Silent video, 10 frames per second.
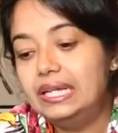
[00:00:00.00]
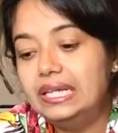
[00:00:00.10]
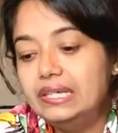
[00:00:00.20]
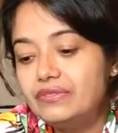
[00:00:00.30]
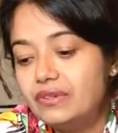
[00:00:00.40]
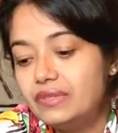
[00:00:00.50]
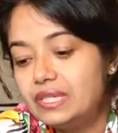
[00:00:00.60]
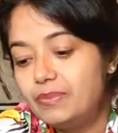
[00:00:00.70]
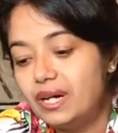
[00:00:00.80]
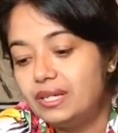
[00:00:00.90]
The leaves of
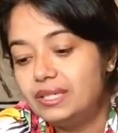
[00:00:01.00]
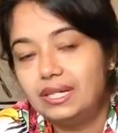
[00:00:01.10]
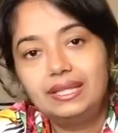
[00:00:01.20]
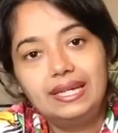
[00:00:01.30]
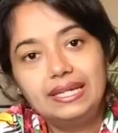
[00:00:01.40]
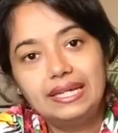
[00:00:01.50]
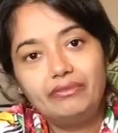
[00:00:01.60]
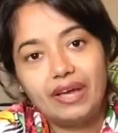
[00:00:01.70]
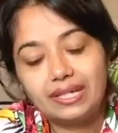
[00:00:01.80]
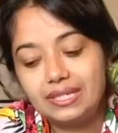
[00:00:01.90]
this plant are thick
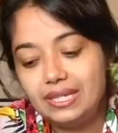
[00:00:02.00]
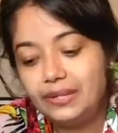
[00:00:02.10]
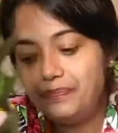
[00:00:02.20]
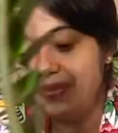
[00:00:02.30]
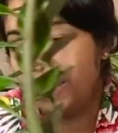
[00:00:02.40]
and waxy,